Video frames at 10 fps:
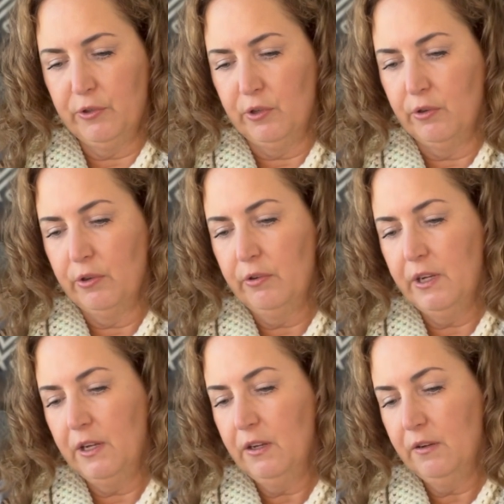2,
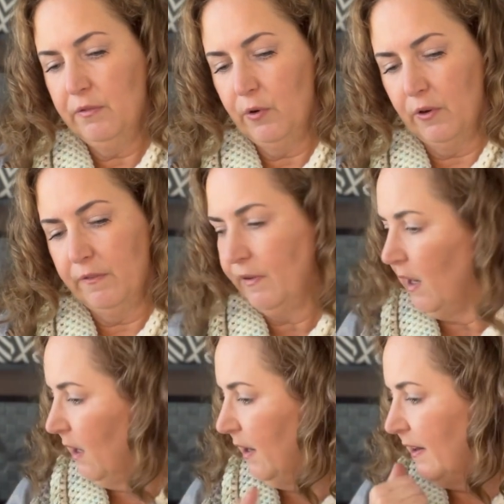3, 4,
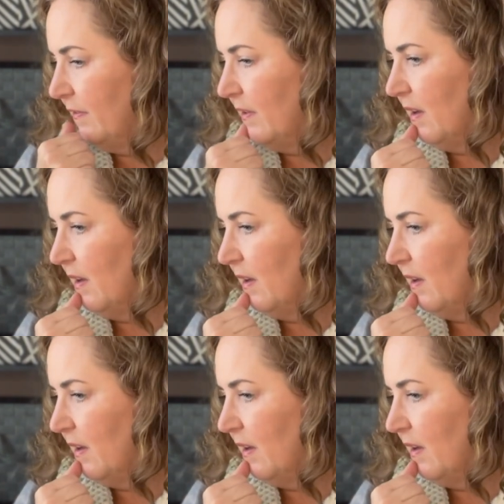5,